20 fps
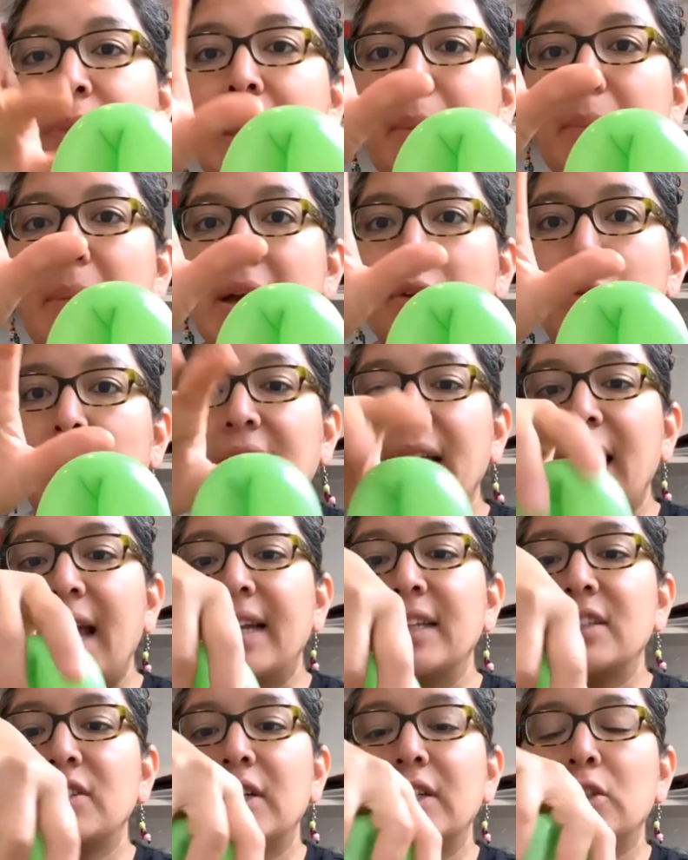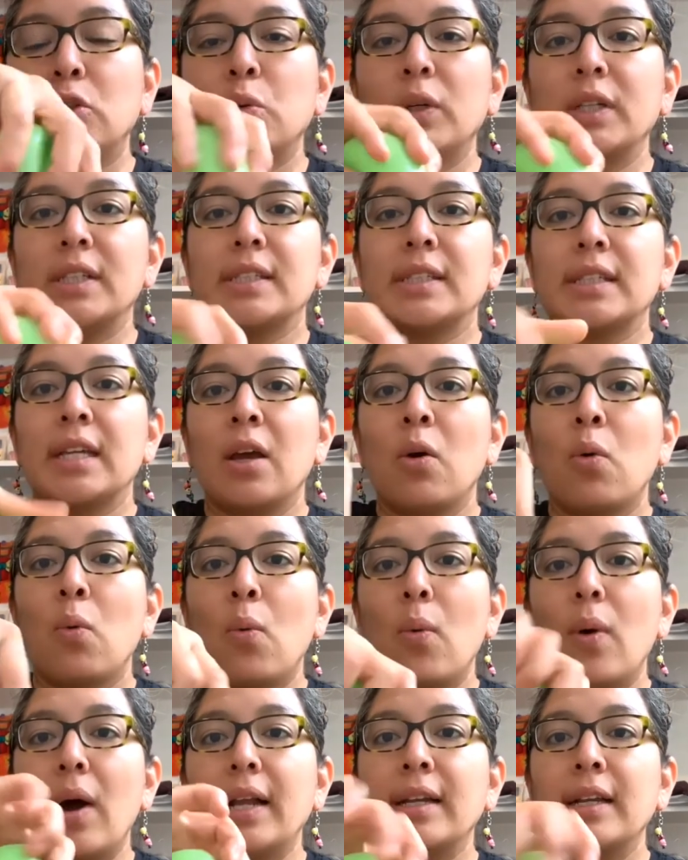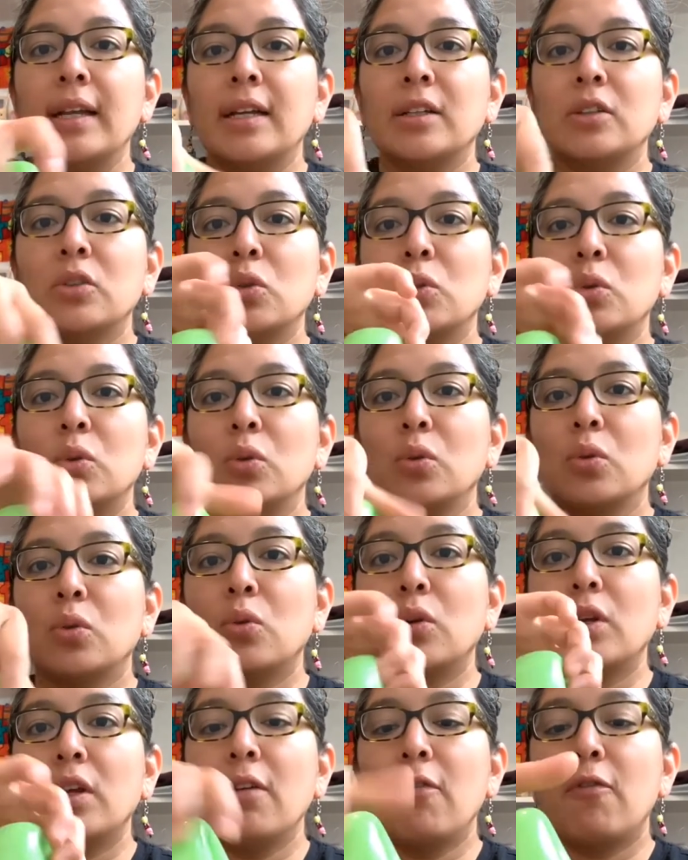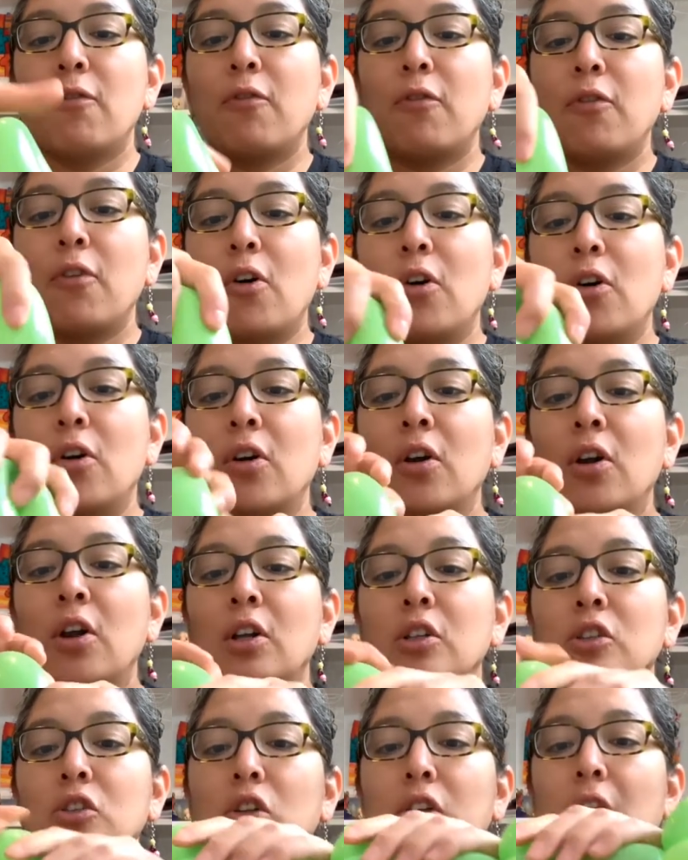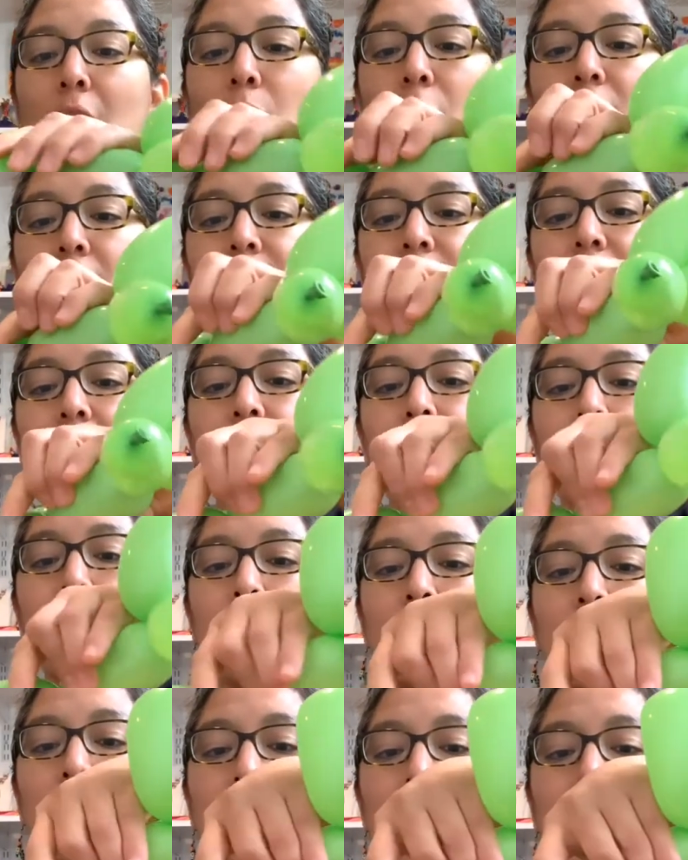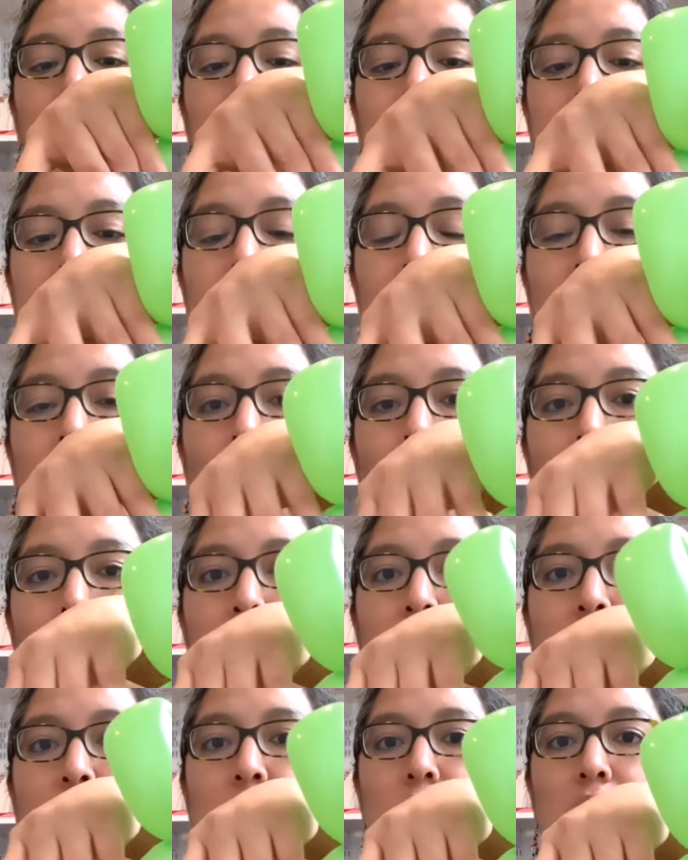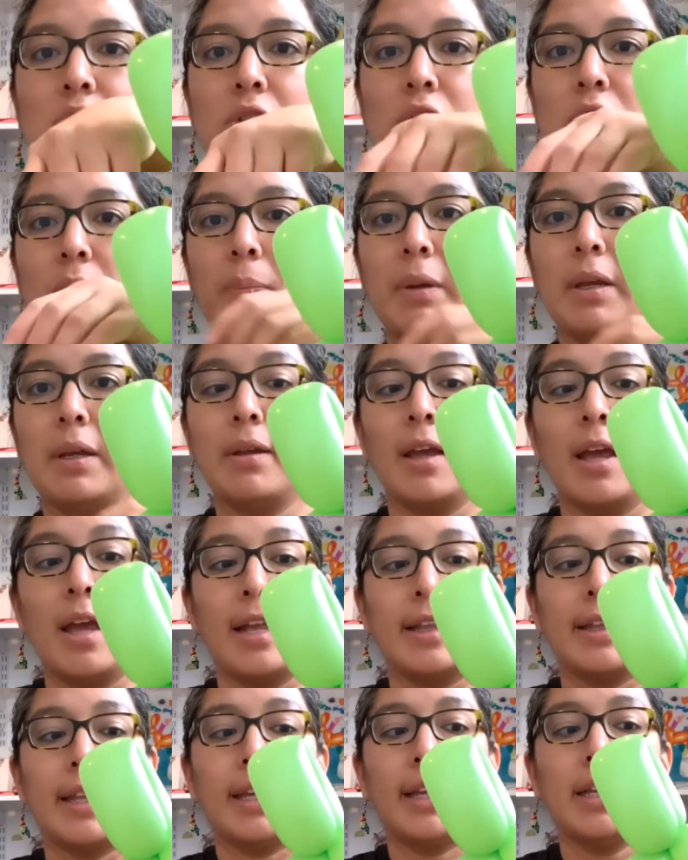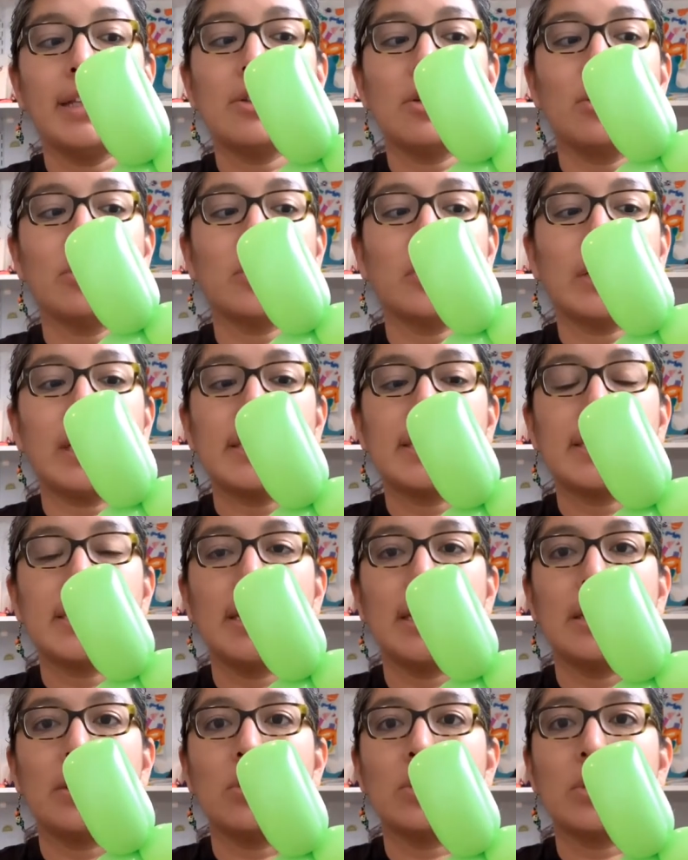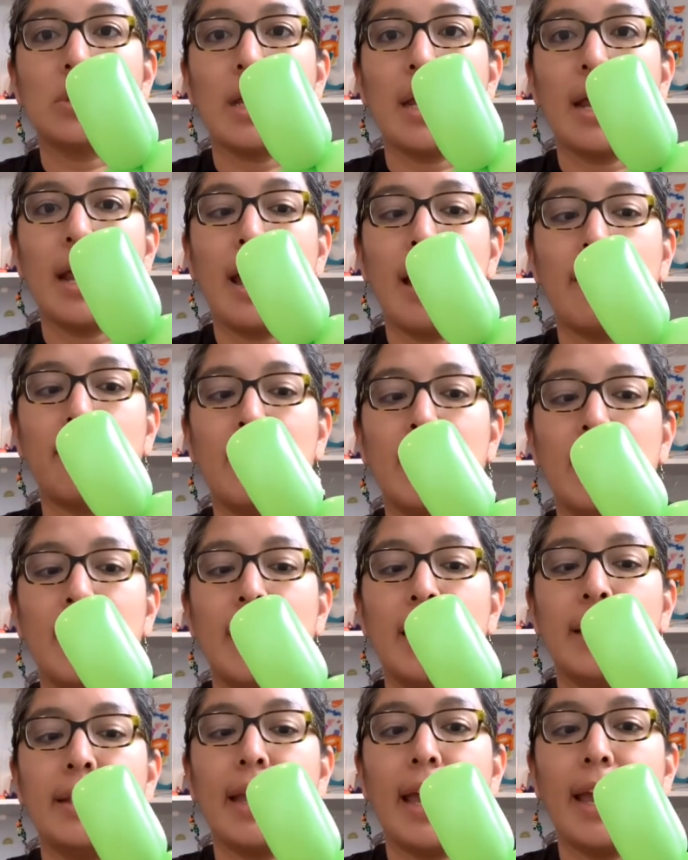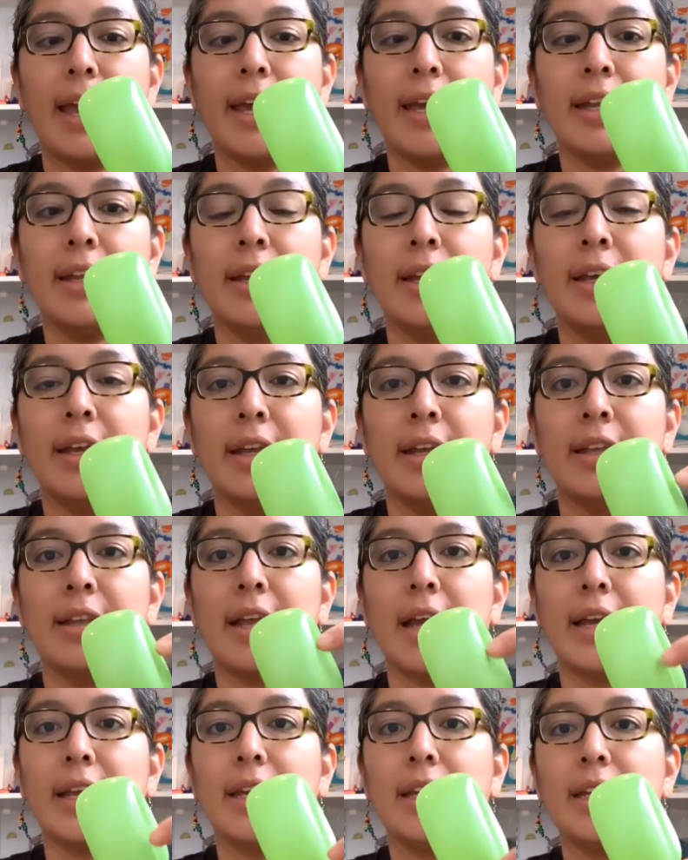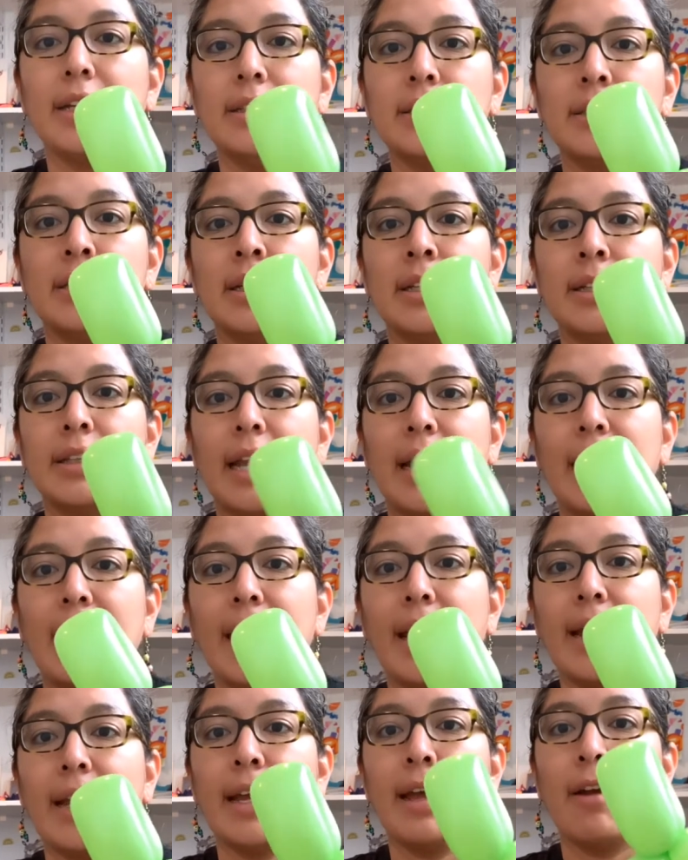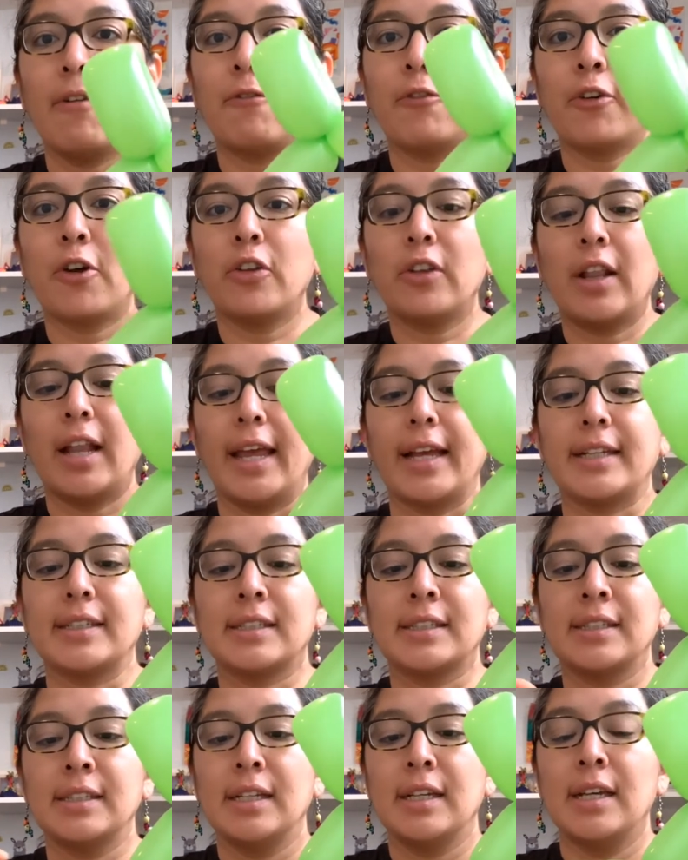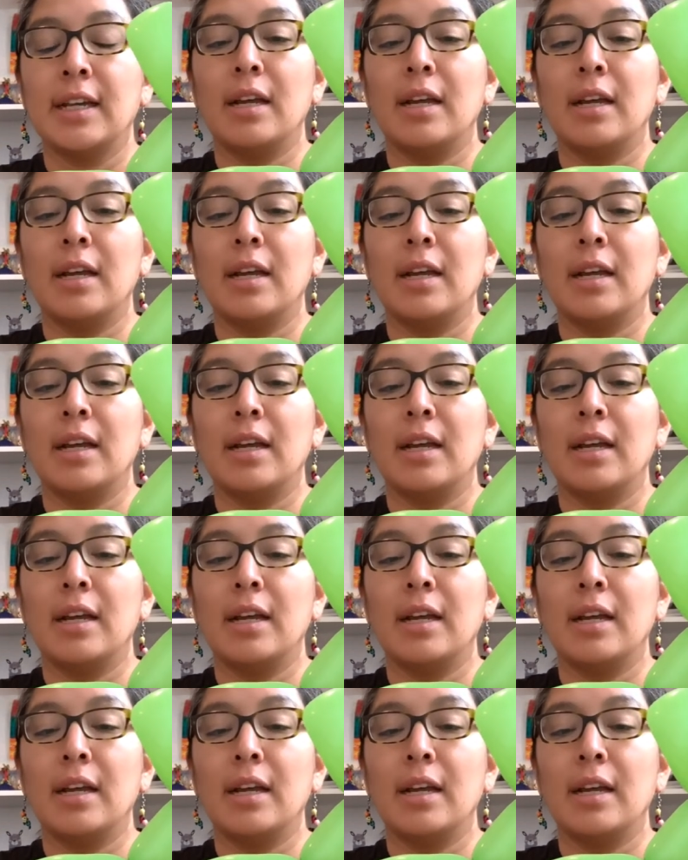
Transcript: and my right hand is gonna twist. One, two, three, four. So now we start putting things in proper position. So Pete, the kids also can see, you start have the head, the ears, the neck, front legs.